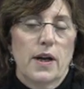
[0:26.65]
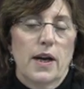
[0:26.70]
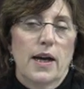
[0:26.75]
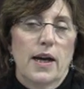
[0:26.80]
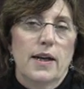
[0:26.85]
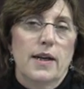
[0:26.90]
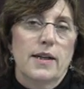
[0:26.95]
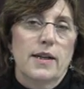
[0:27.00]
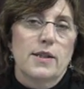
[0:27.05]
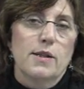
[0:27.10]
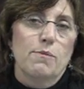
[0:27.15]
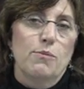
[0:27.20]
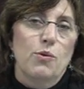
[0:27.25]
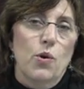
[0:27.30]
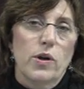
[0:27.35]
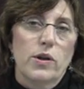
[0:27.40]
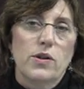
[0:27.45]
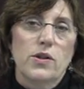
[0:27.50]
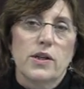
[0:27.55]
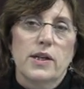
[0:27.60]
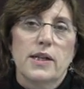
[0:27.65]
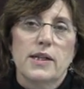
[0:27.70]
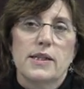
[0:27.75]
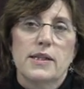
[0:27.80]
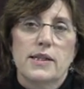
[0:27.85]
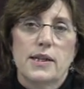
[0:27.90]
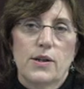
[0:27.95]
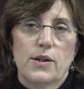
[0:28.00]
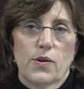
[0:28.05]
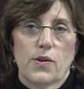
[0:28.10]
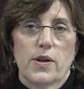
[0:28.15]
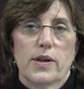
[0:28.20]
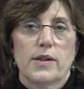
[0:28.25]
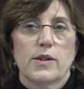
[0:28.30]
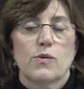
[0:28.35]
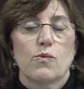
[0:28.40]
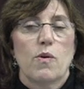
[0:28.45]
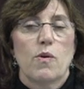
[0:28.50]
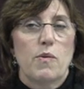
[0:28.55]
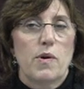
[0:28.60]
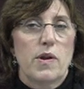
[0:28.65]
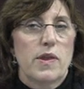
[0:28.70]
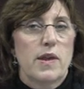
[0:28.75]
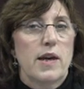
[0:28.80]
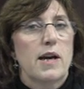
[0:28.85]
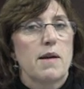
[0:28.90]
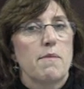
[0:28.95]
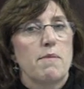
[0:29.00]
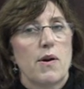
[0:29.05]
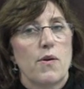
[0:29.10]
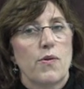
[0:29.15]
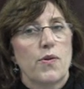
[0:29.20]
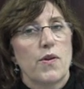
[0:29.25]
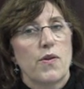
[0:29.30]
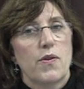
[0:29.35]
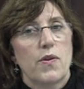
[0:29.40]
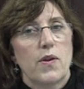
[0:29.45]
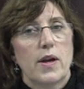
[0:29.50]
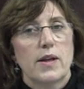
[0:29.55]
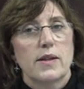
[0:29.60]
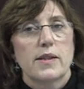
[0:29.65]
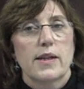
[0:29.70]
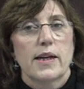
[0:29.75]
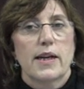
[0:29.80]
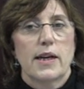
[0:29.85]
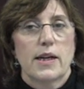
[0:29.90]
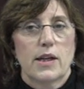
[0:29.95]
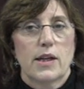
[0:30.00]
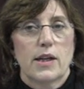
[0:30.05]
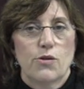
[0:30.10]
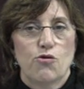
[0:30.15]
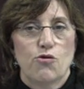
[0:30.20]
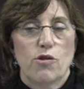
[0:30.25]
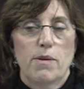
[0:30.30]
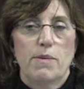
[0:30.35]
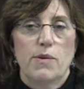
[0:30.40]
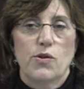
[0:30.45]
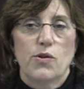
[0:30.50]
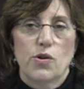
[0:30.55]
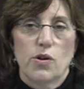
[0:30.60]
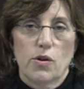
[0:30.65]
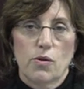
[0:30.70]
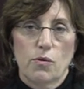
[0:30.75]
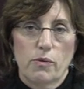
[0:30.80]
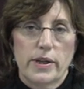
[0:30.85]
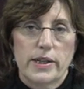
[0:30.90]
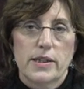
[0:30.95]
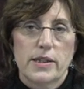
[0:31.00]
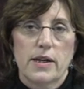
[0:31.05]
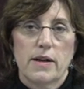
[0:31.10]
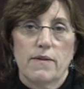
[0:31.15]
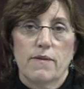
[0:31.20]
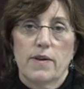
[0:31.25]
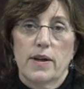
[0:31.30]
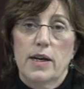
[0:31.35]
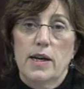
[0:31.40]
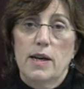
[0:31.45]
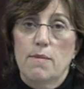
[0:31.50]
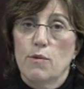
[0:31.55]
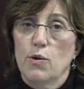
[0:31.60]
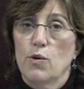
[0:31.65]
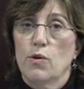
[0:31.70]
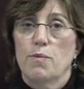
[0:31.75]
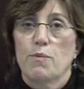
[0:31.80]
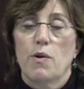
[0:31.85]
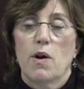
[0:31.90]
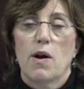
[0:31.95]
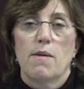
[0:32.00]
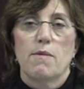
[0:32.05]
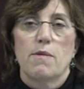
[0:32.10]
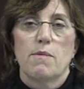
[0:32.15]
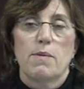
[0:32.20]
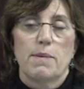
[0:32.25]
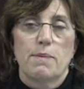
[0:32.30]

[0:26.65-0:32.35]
and it's important to consider this when we think about the things that can contribute to a risk of any mood problem,